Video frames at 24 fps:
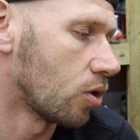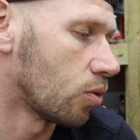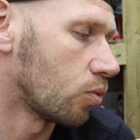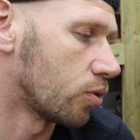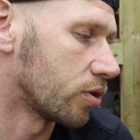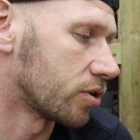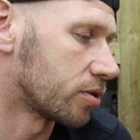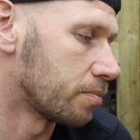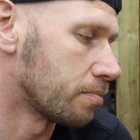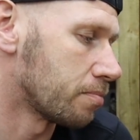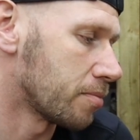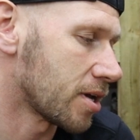
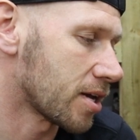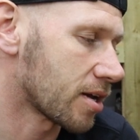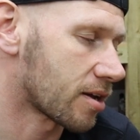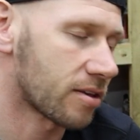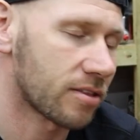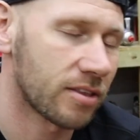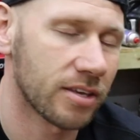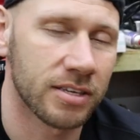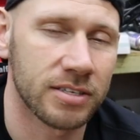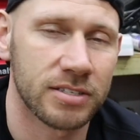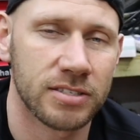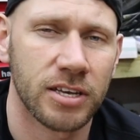would
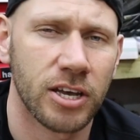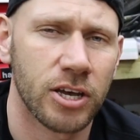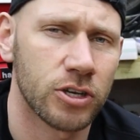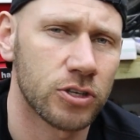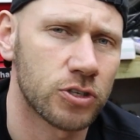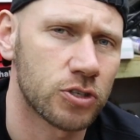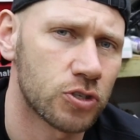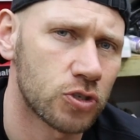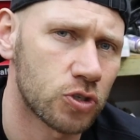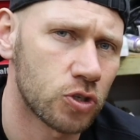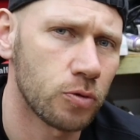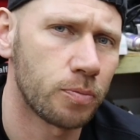make this a
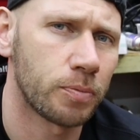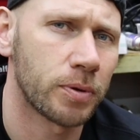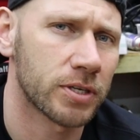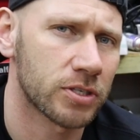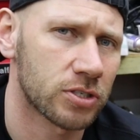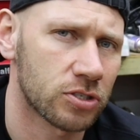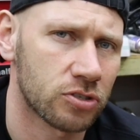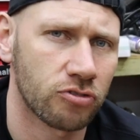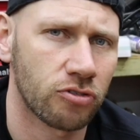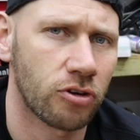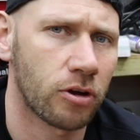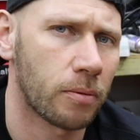super
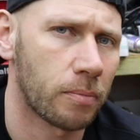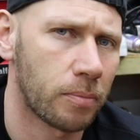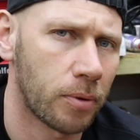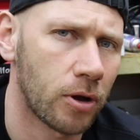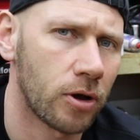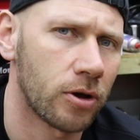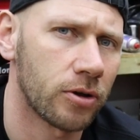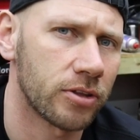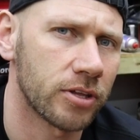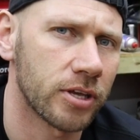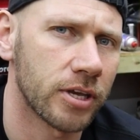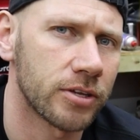strong
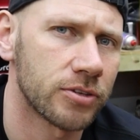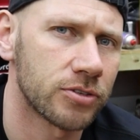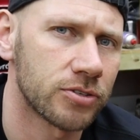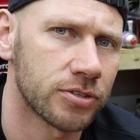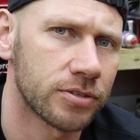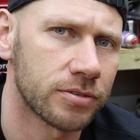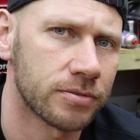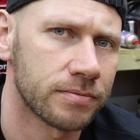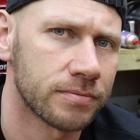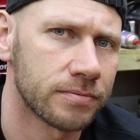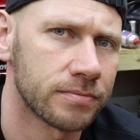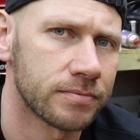part of the
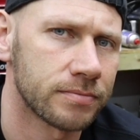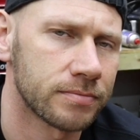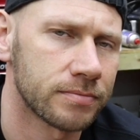engine.